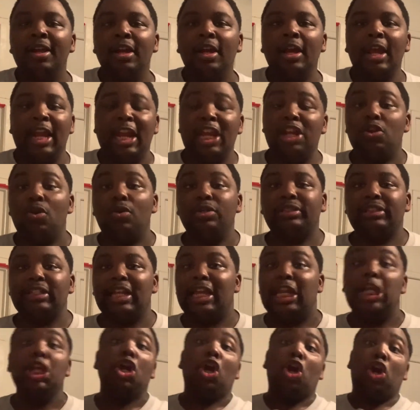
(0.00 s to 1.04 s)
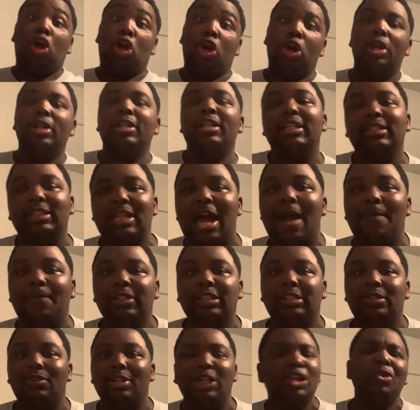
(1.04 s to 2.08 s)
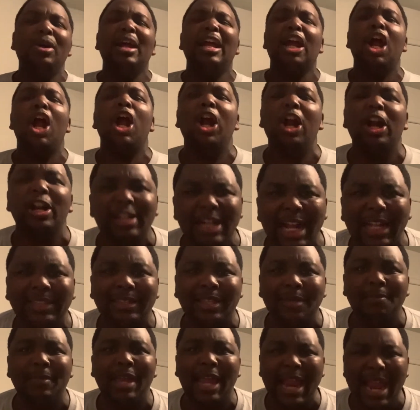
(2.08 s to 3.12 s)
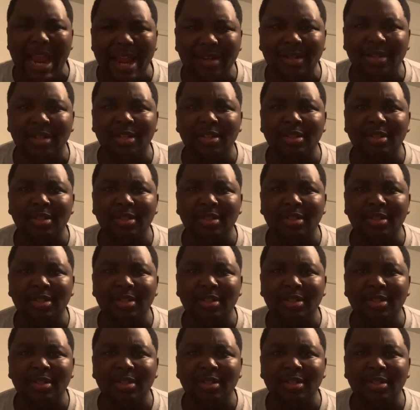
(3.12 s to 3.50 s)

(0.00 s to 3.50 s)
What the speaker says: And he going to say he earned his opportunity. You ain't earned nothing, man.